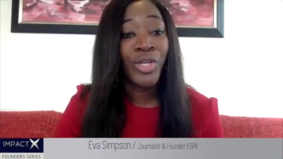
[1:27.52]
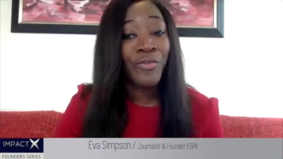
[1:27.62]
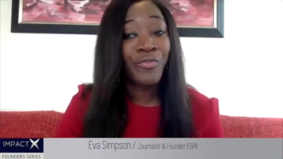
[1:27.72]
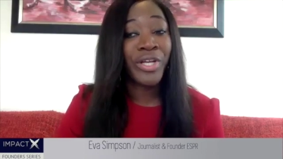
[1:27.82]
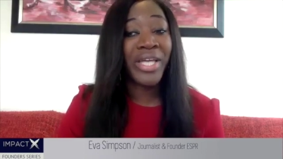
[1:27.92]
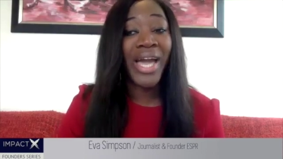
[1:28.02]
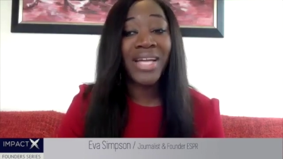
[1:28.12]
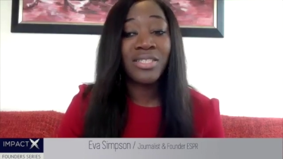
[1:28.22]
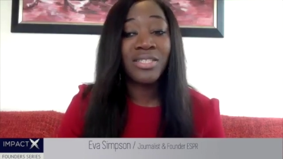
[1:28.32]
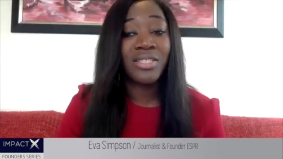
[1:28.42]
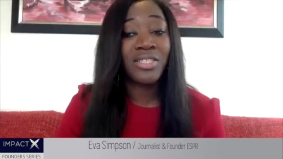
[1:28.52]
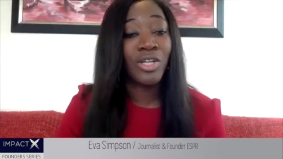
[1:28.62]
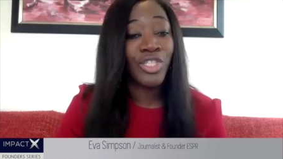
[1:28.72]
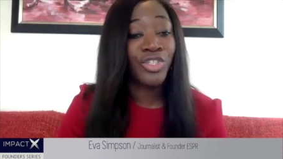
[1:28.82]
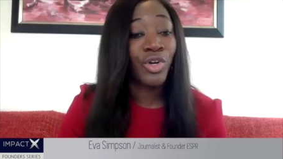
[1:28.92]
for a candid
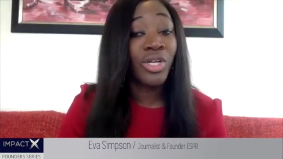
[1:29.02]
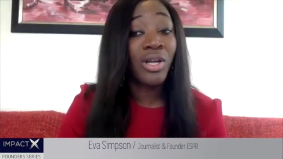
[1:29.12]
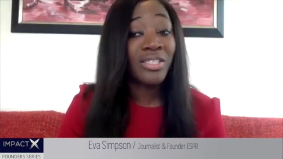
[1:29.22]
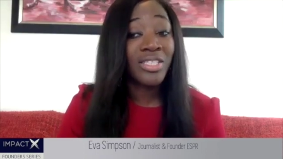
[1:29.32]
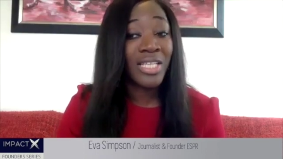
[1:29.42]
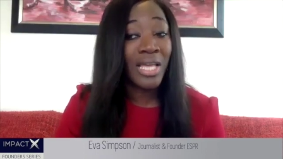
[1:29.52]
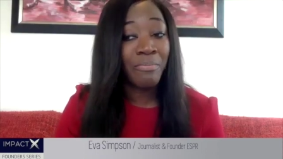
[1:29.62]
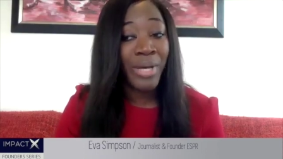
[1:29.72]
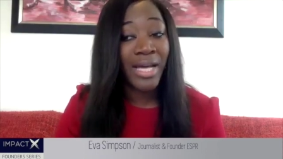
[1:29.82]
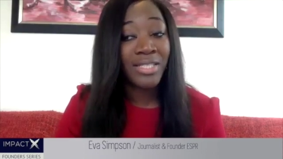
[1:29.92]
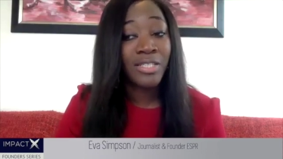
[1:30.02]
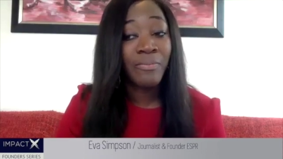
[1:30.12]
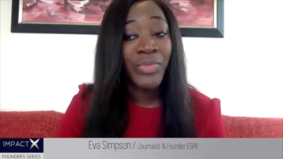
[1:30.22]
discussion on lasting impact